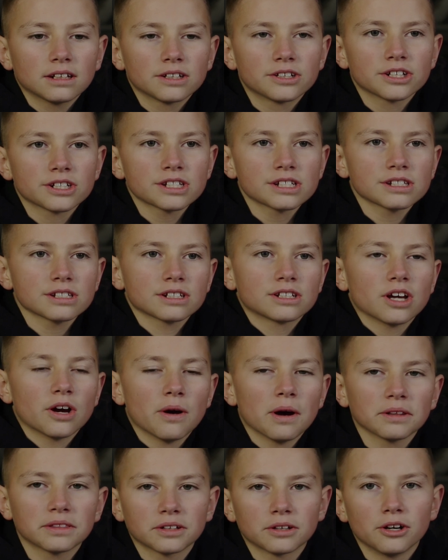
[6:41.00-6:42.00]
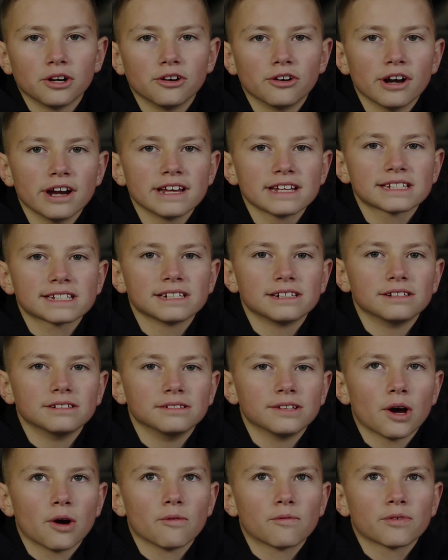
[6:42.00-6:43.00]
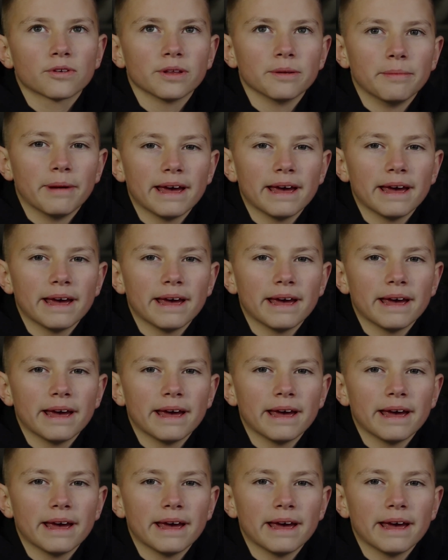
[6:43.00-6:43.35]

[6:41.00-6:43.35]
just go out there and race and hope for the